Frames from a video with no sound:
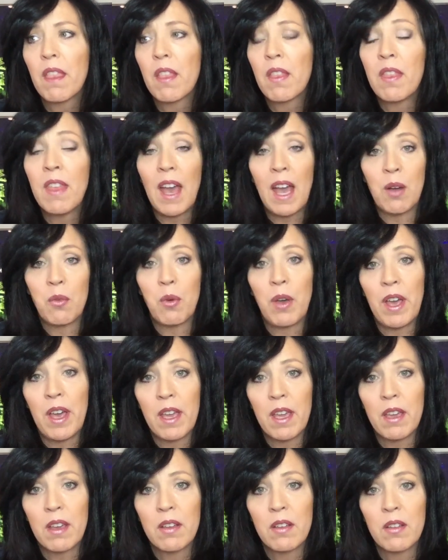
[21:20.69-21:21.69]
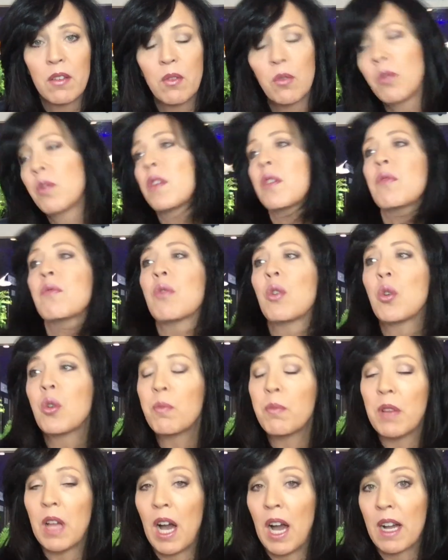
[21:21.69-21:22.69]
that way or the
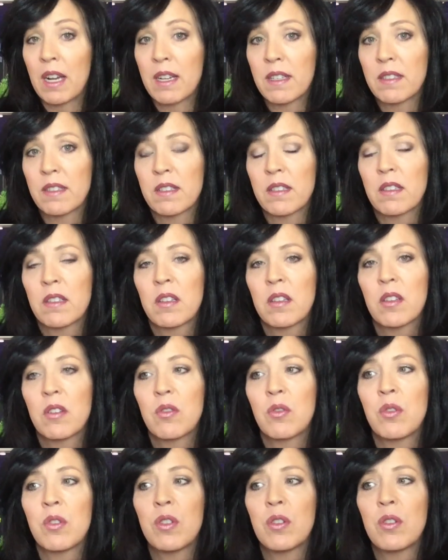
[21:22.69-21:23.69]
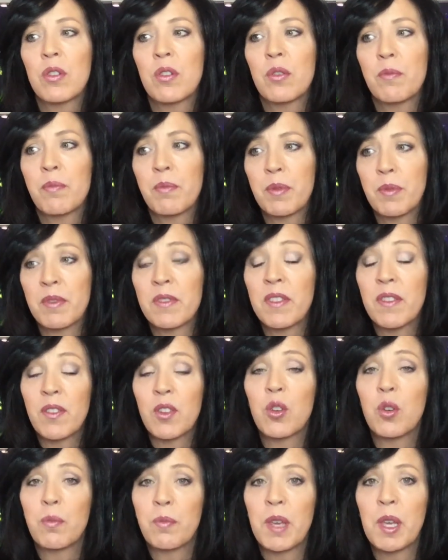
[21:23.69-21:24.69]
roadblocks or the
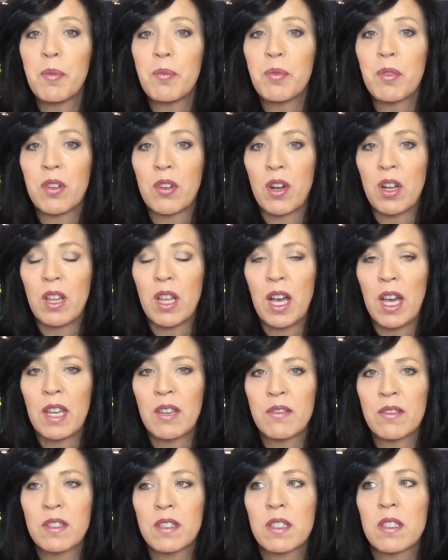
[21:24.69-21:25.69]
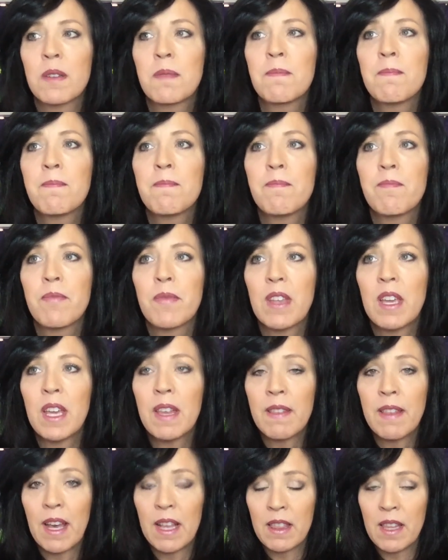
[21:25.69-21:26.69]
difficult people in our lives
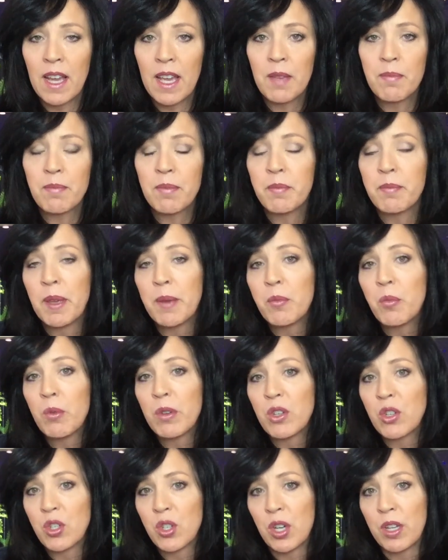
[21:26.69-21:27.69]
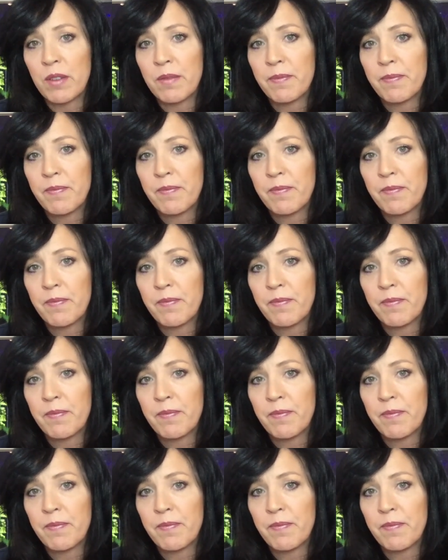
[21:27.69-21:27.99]
in that light, but maybe we should.